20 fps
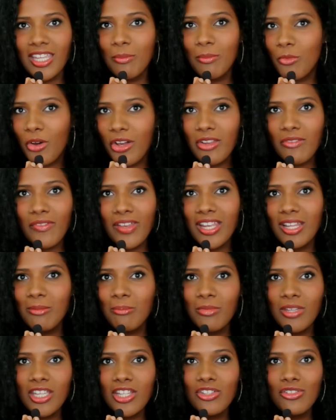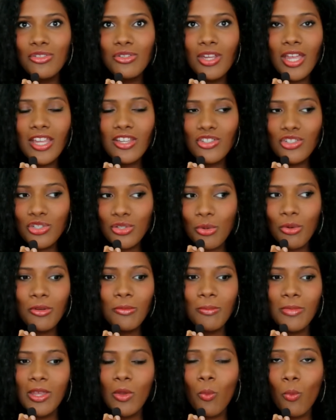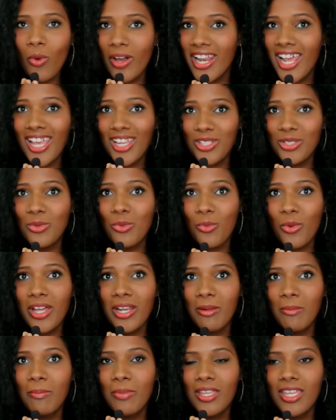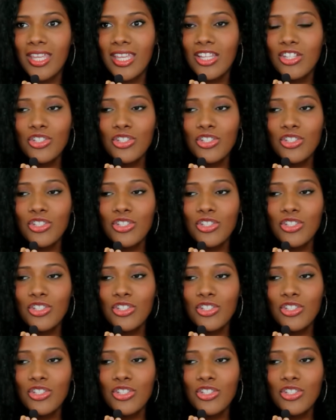It motivated me to and showed me what I don't want to be.